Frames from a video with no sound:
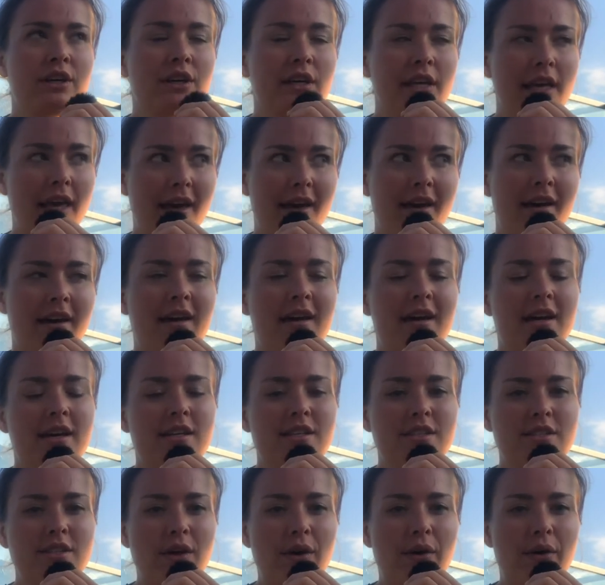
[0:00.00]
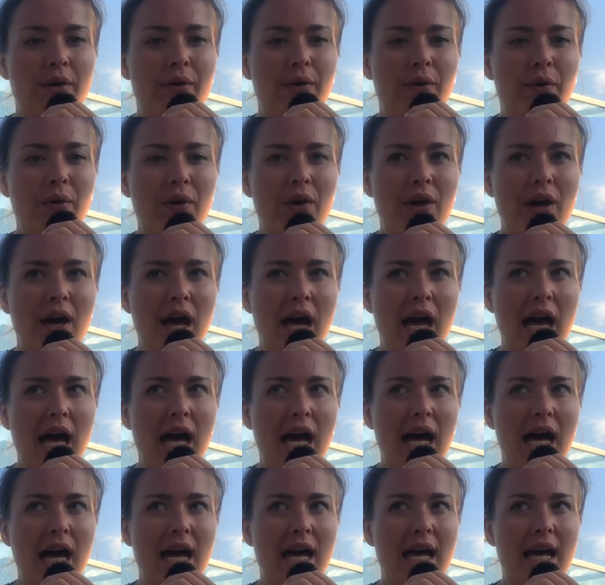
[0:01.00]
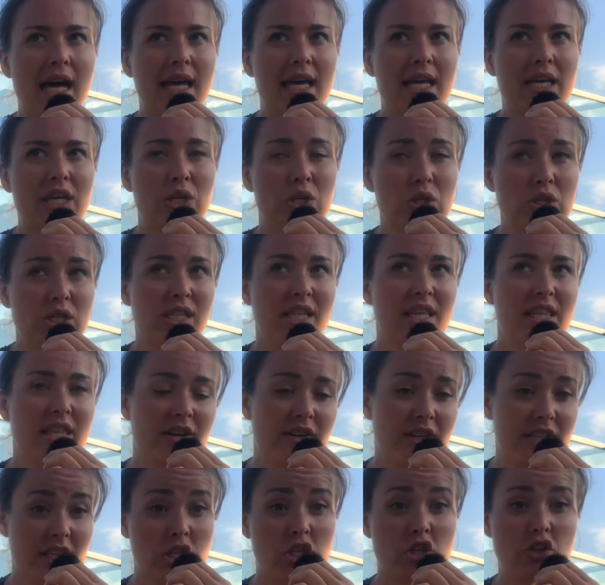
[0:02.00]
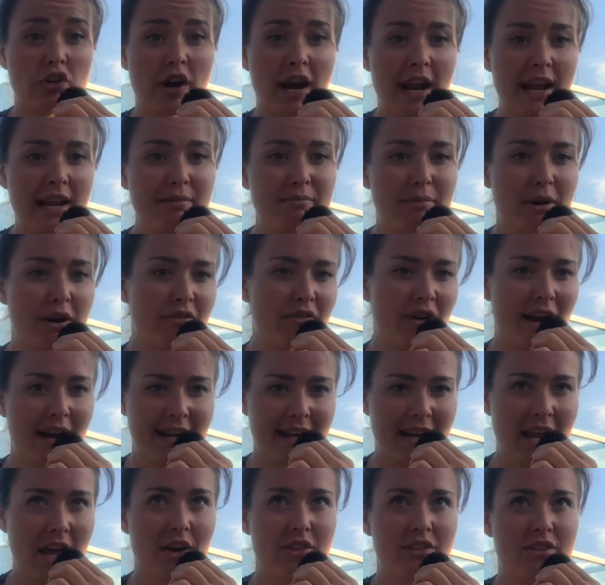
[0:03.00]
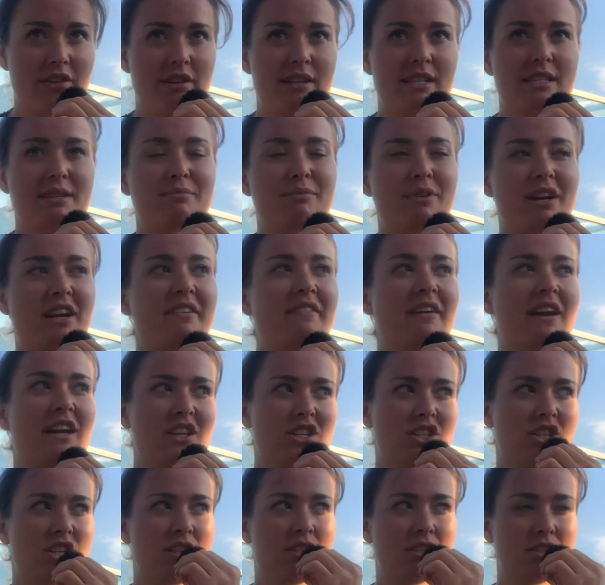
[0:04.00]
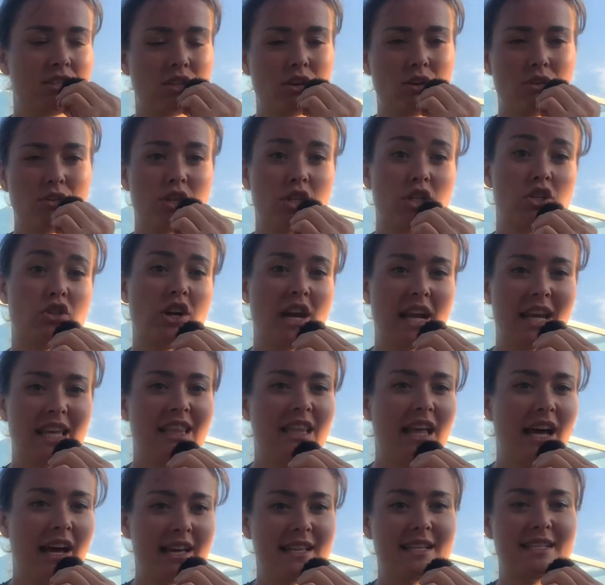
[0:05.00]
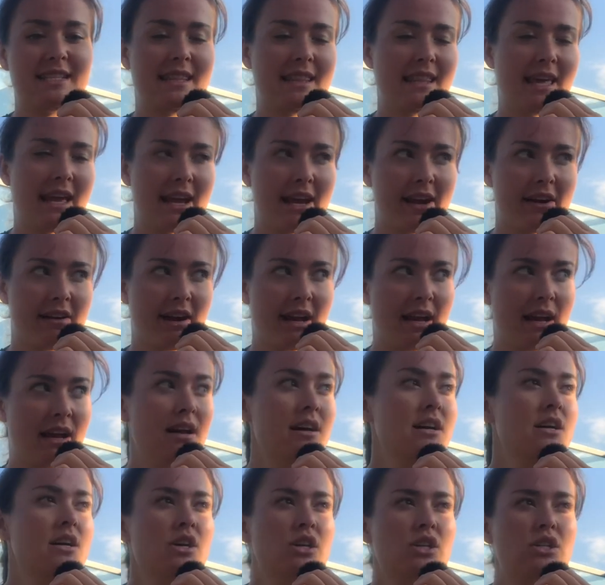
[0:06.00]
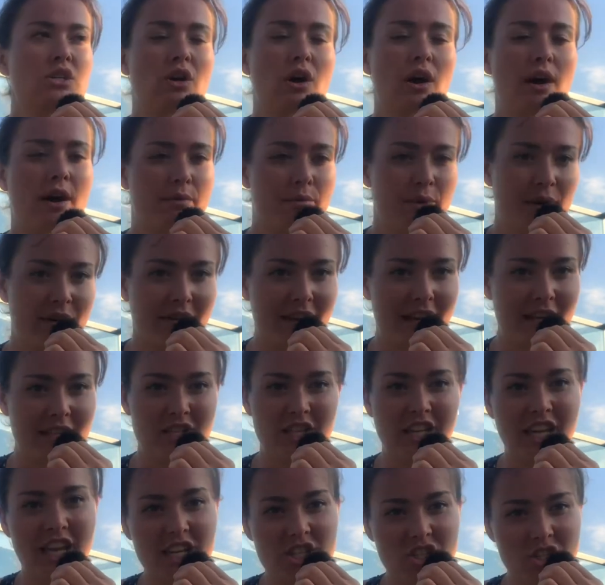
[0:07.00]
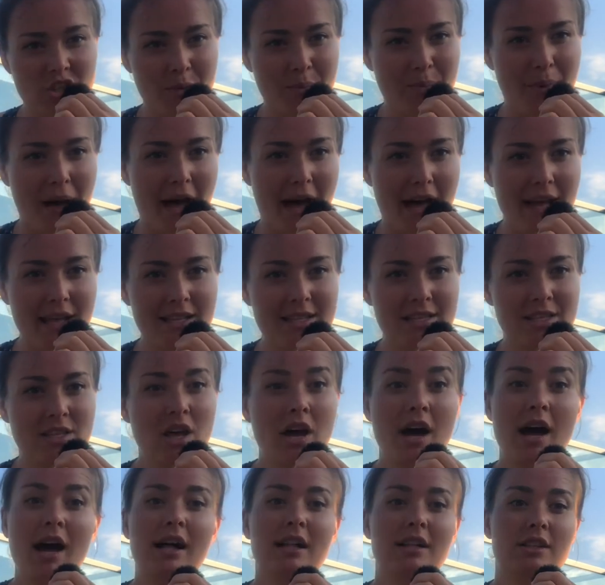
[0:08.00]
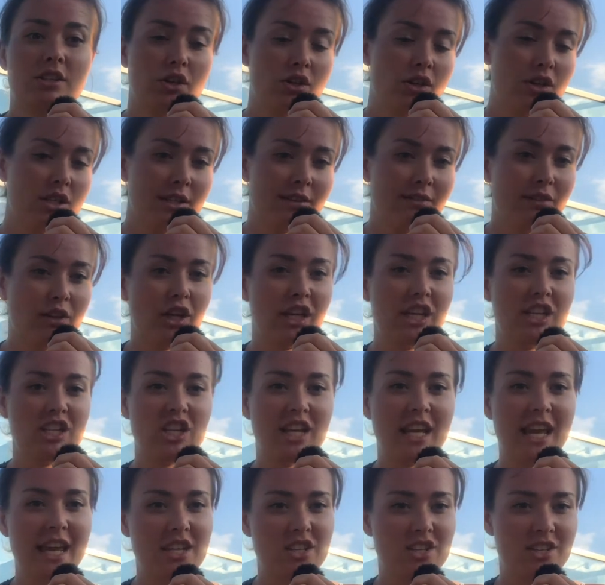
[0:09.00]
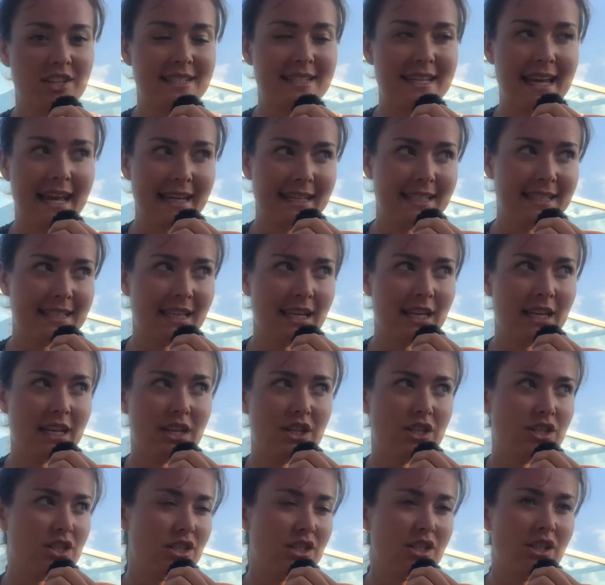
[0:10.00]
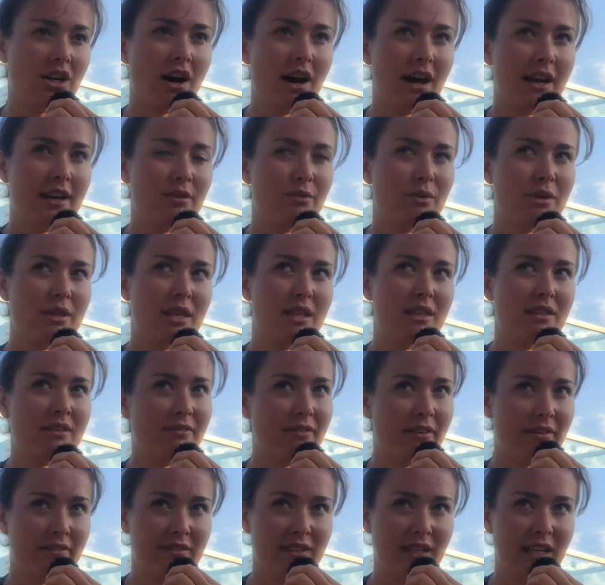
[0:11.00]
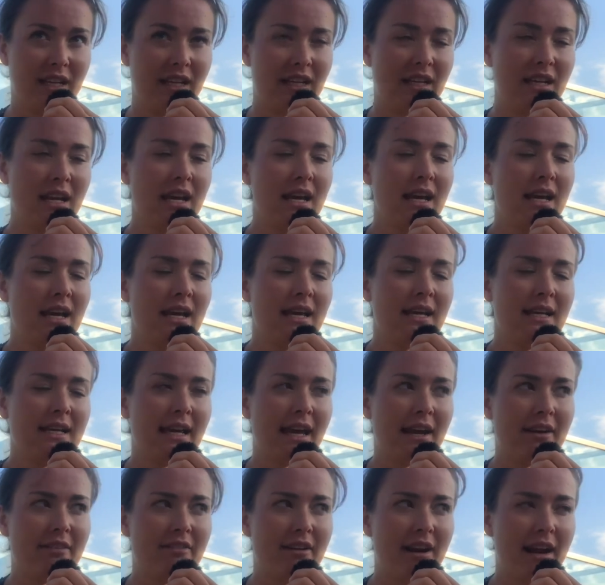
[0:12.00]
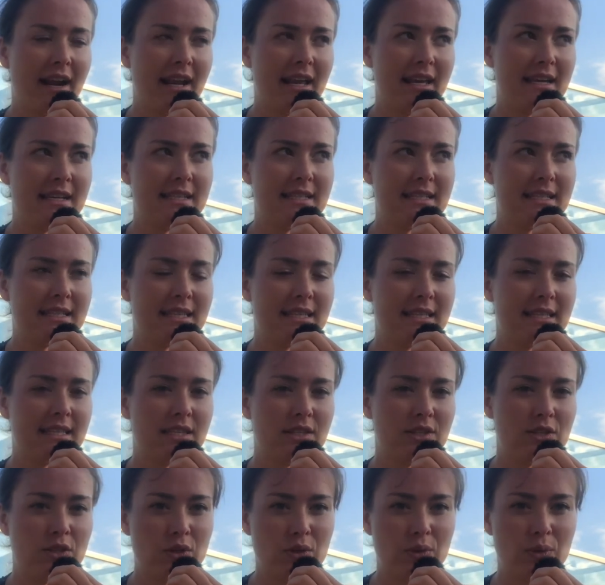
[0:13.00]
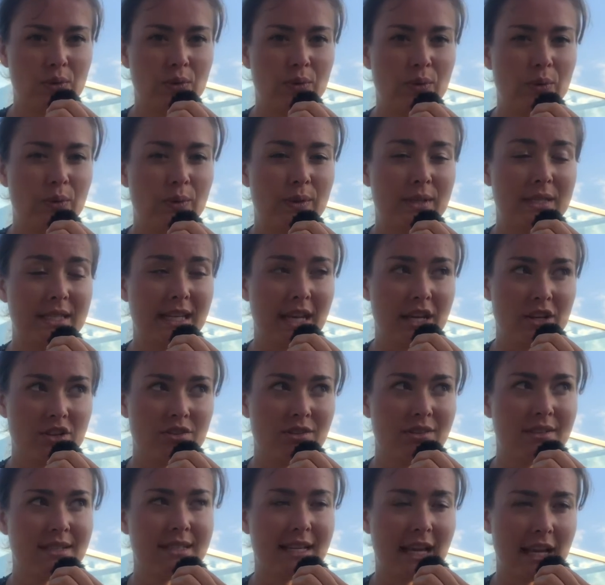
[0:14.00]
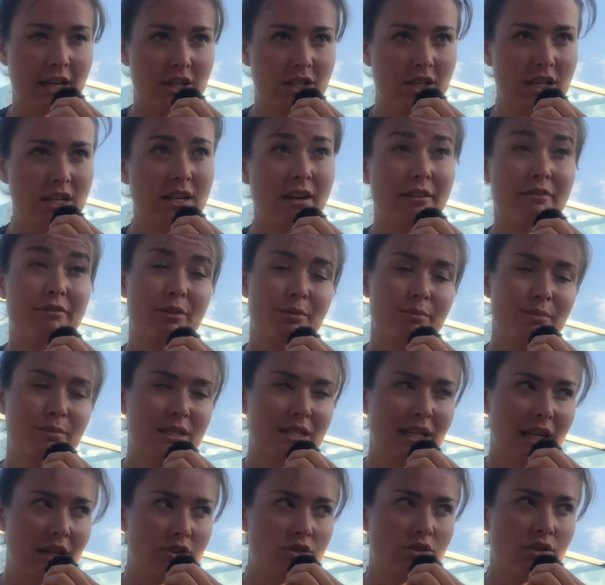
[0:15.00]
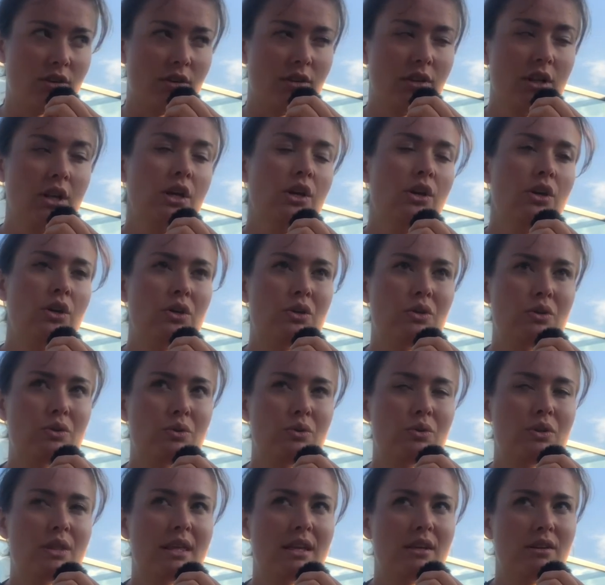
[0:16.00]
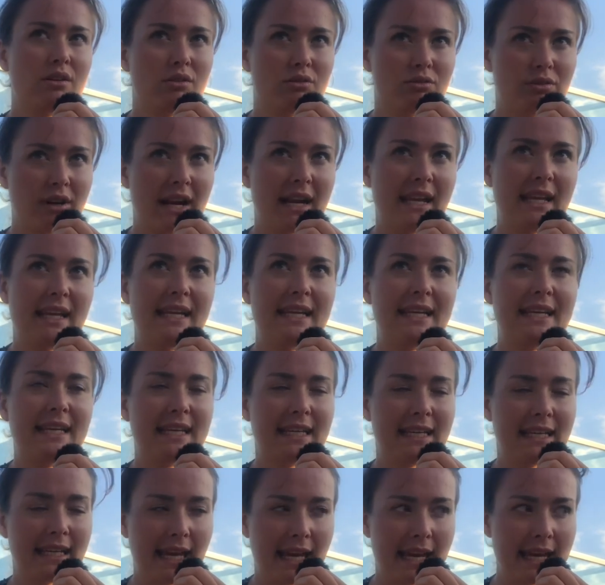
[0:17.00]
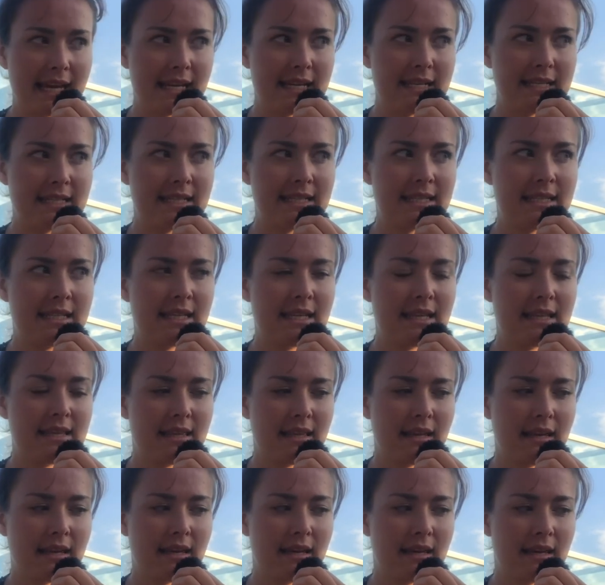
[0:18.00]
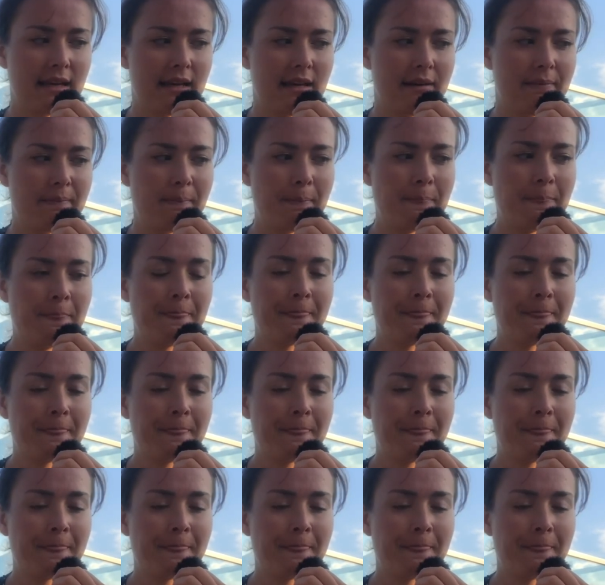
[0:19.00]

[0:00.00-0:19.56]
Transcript: Yeah, so usually there is a train, but right now there are some renovations on the train lines in that area, so I would have had to catch the bus. Alternatively, you can catch a taxi just kind of within the 15 km radius to Central Station, and from Central you then already can get the